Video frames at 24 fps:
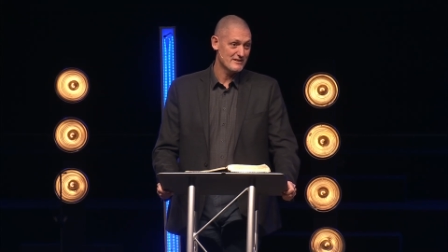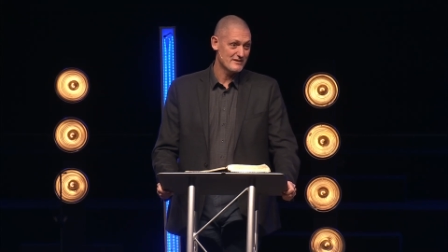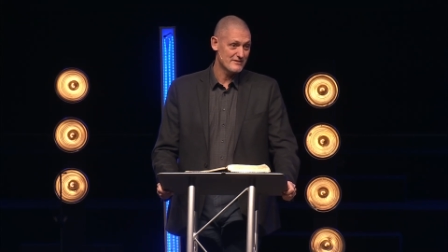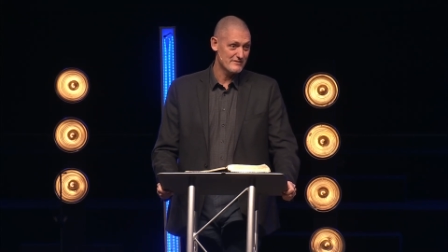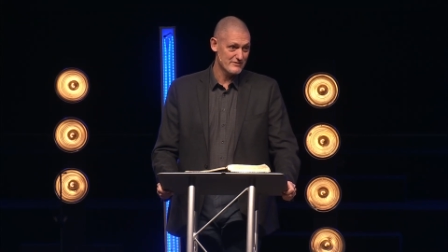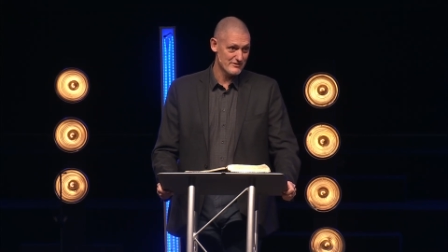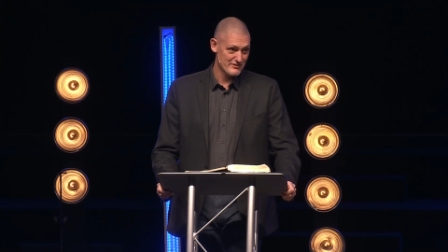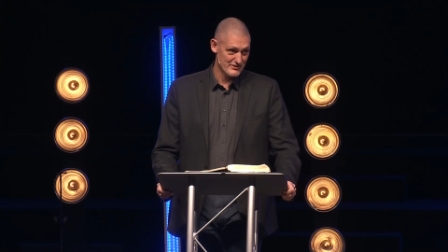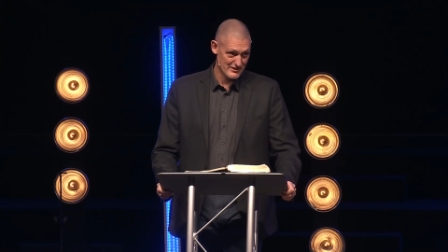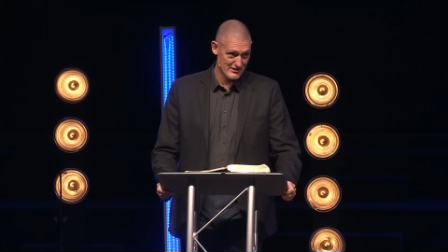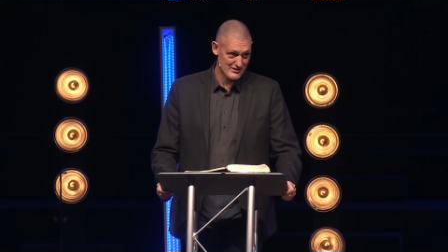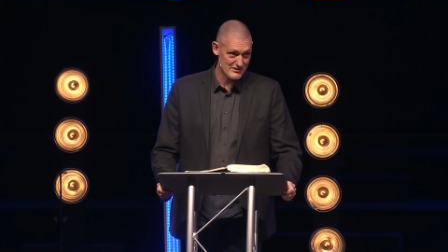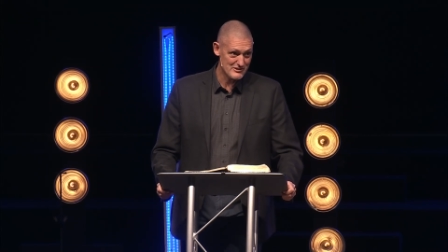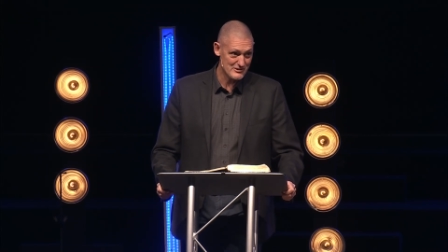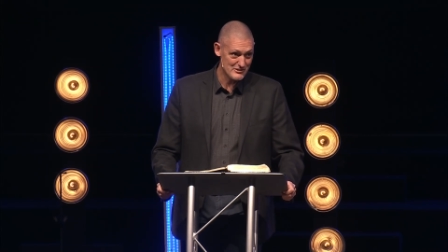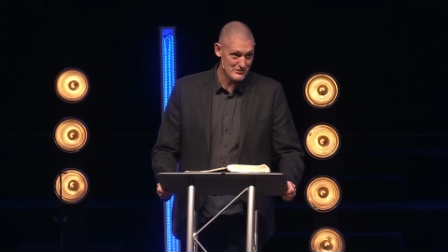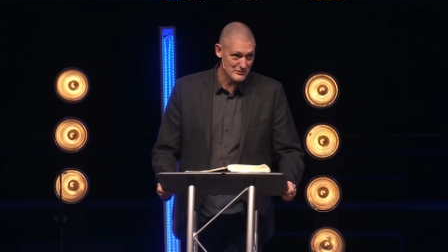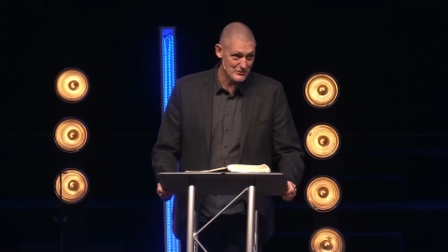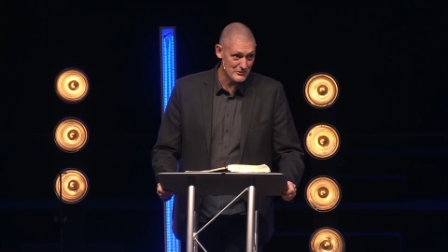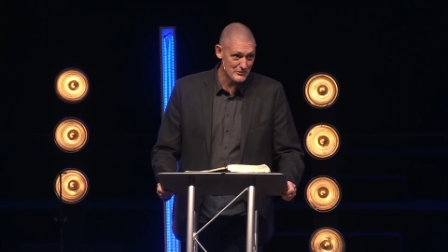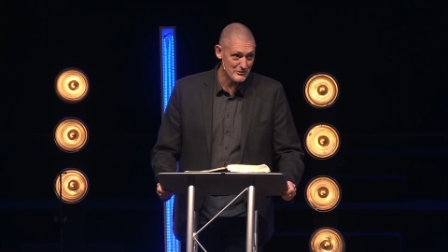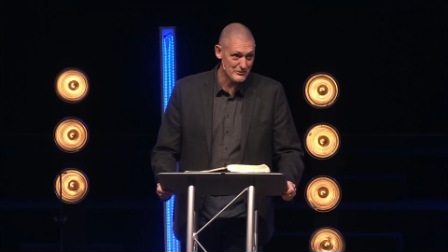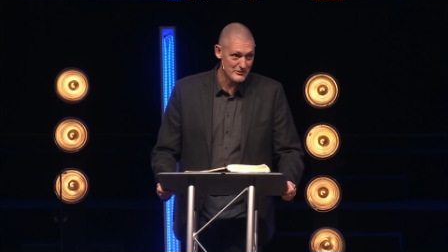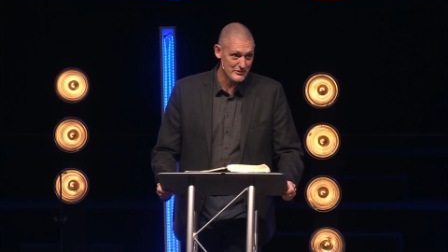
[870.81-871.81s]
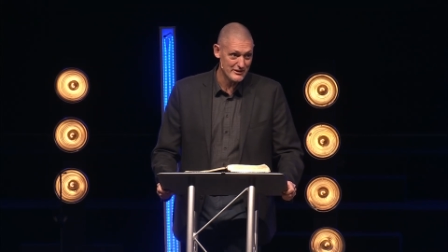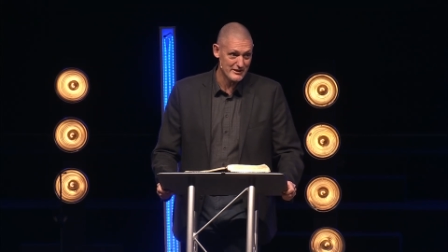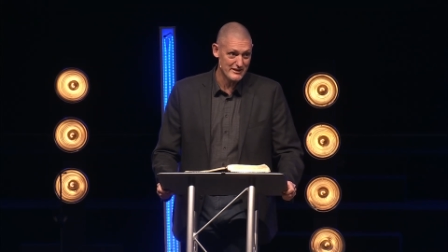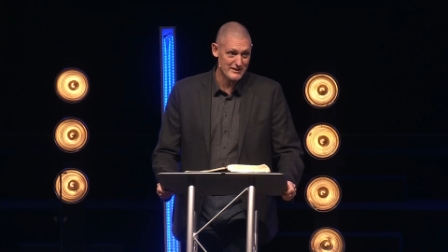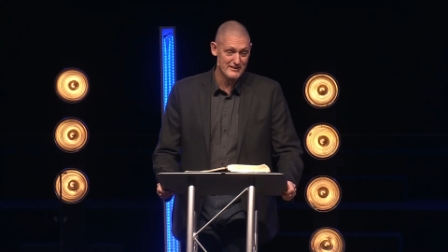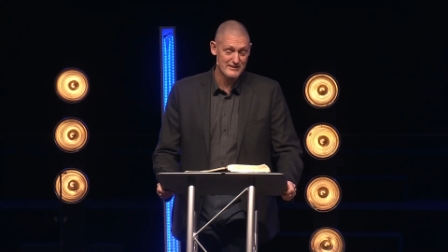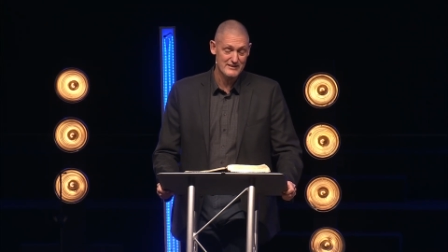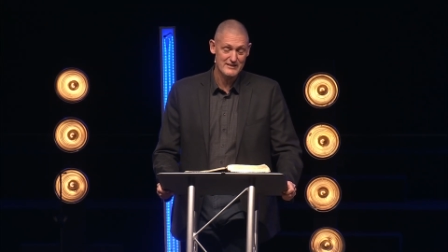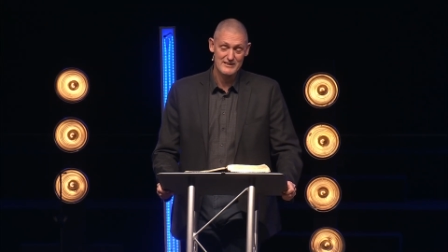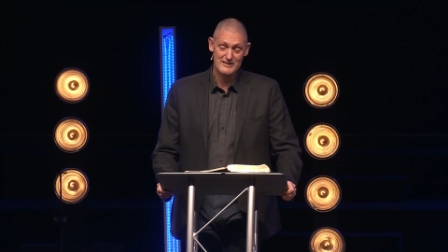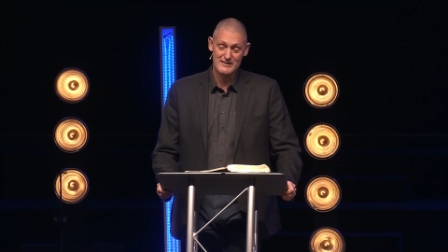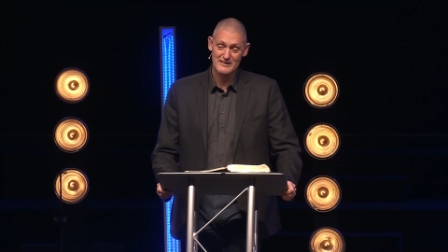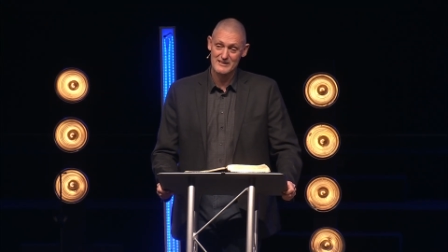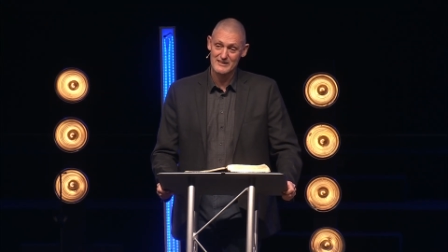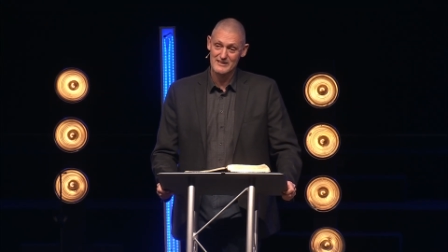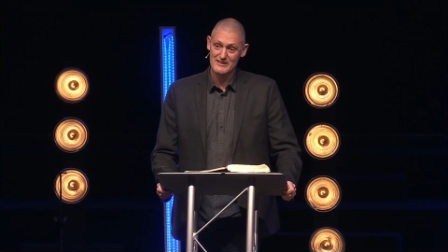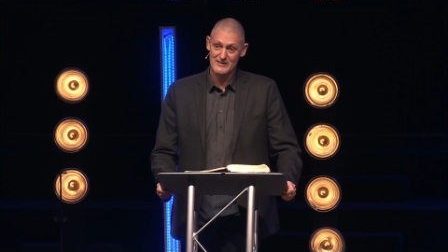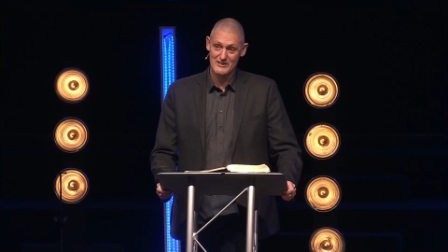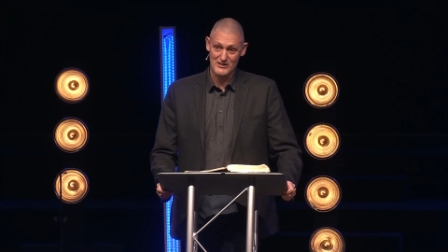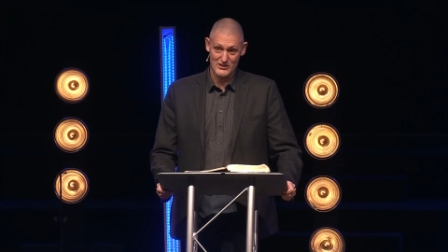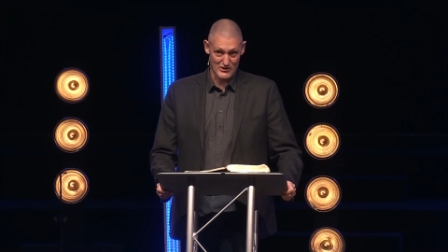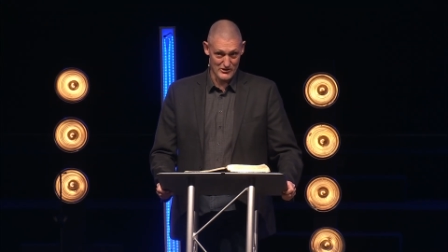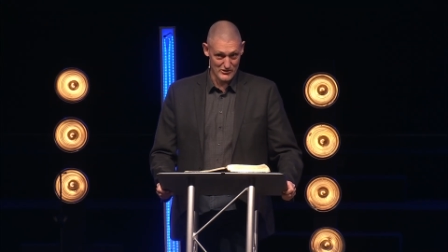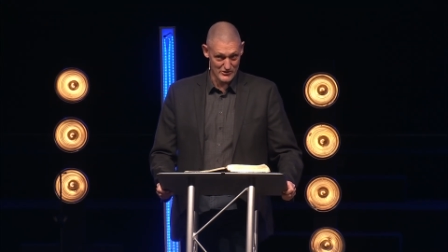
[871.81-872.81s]
for his glory
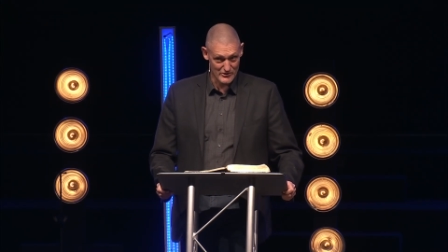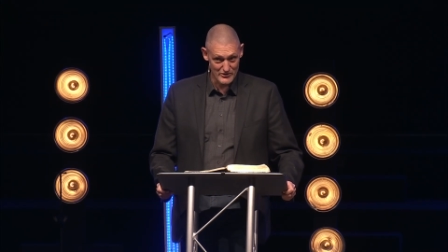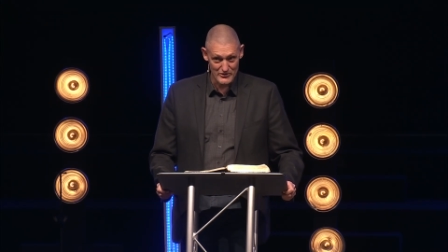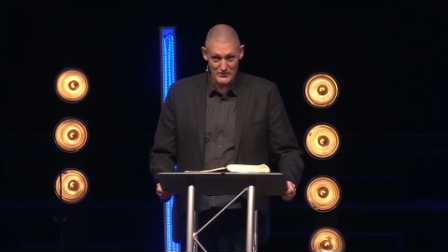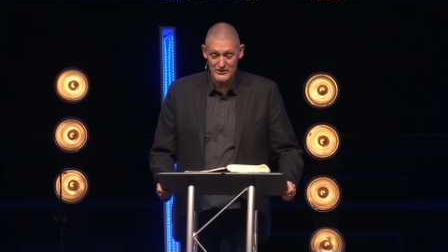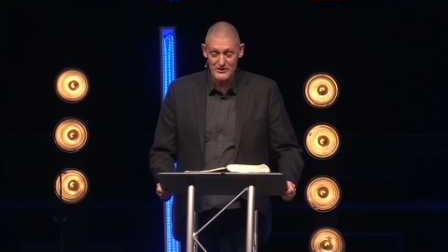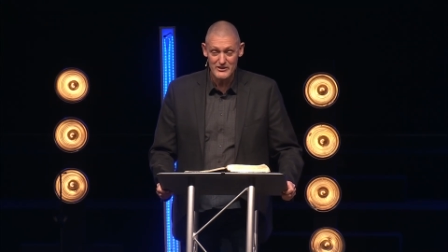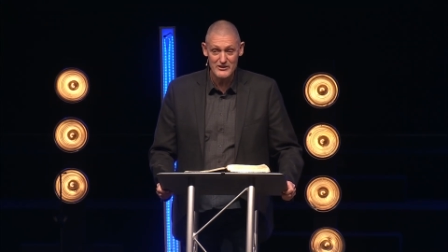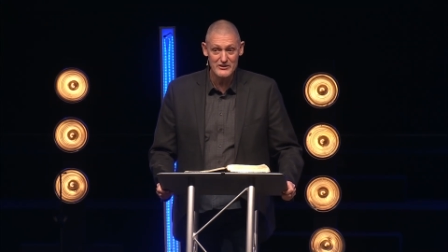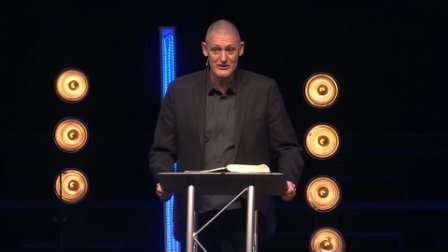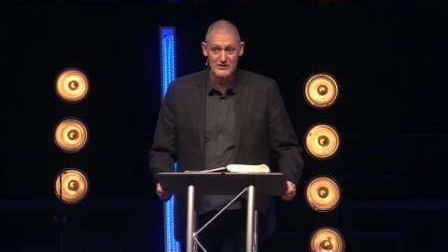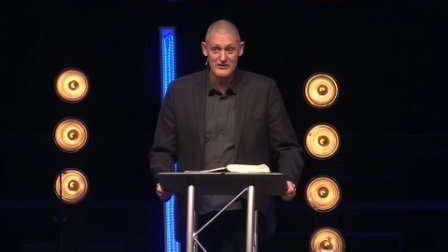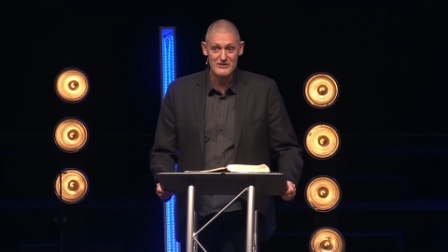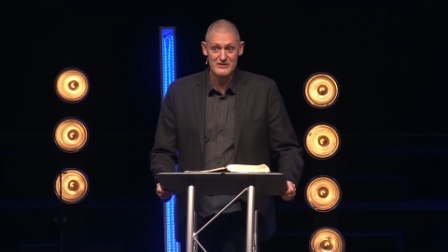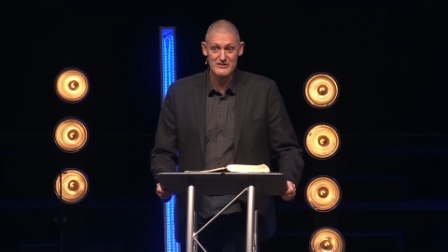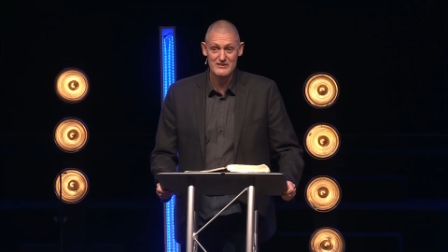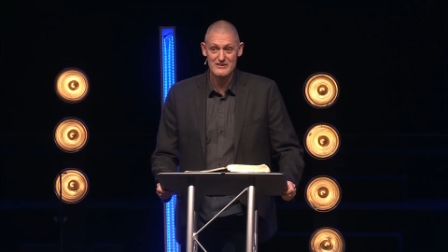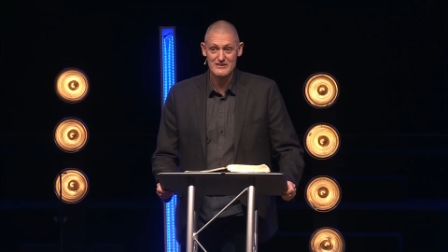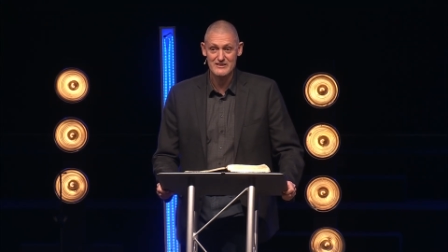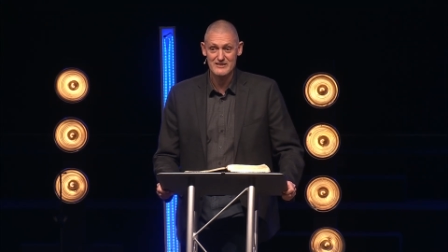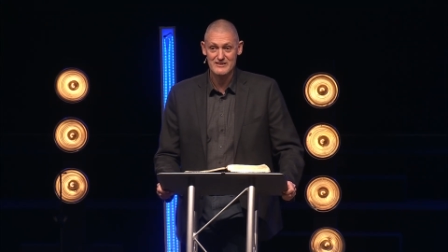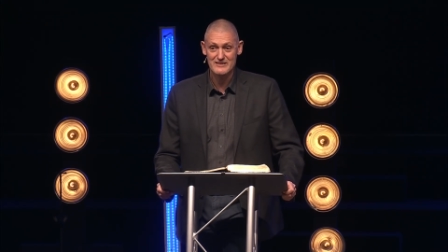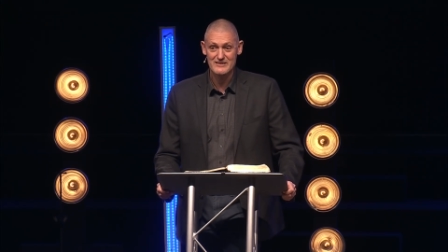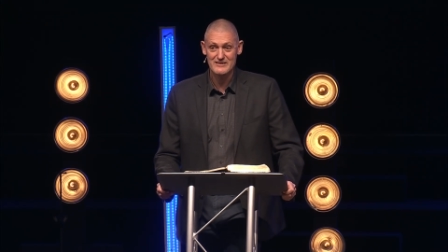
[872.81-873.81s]
in all the earth.